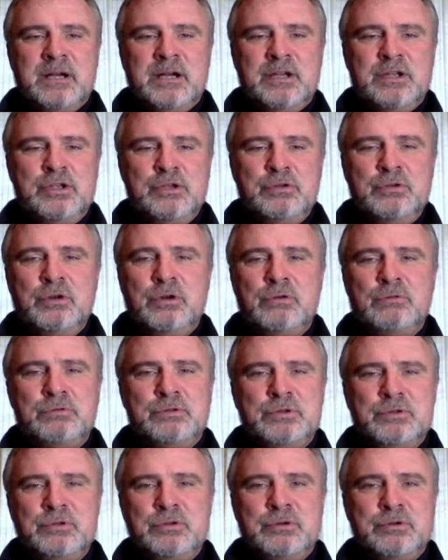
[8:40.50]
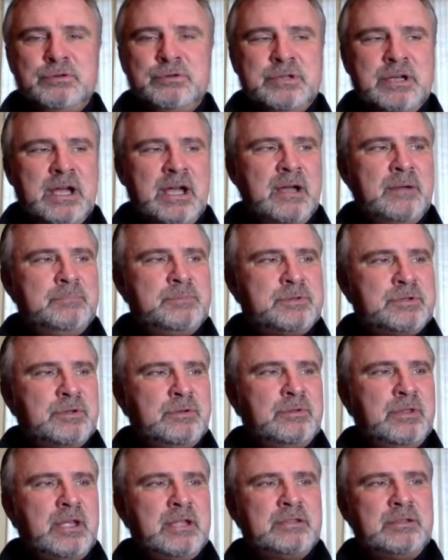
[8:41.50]
you don't do your job so
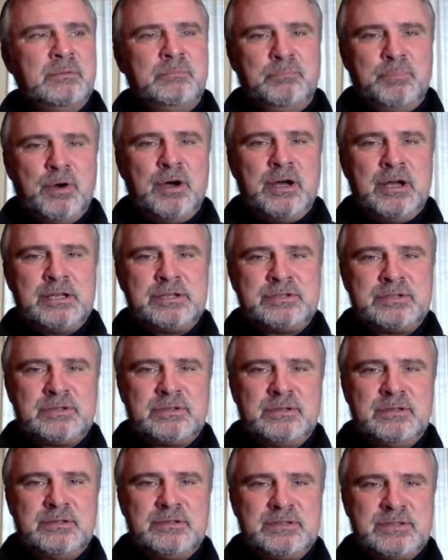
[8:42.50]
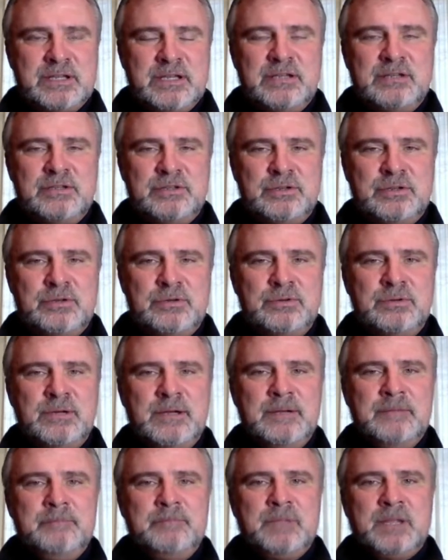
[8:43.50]
that the boss sees you.
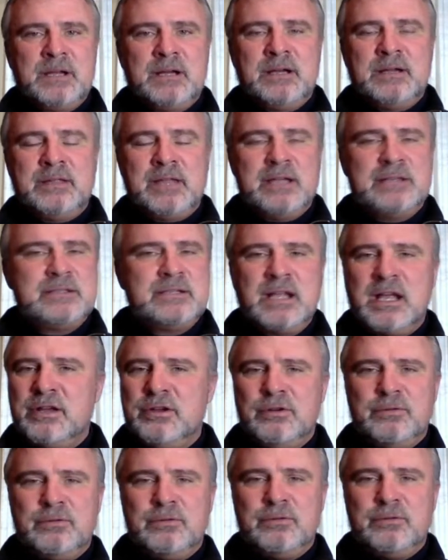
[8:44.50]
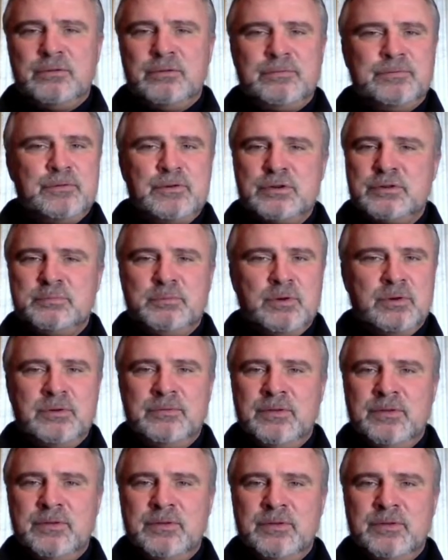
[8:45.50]
That's not your first
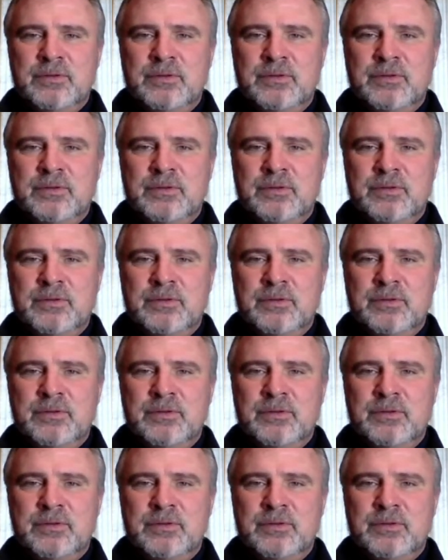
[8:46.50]
motivation.